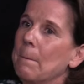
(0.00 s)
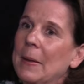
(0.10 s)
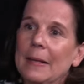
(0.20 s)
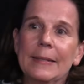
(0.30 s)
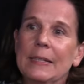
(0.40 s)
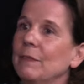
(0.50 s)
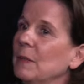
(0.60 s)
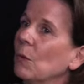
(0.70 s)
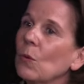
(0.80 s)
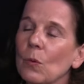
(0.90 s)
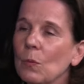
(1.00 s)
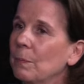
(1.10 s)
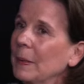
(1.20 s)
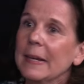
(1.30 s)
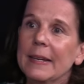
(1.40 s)
build even more
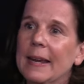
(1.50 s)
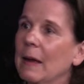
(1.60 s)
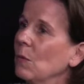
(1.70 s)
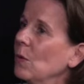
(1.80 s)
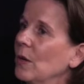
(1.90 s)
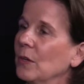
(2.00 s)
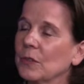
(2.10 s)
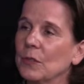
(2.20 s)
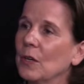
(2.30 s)
bigger networks,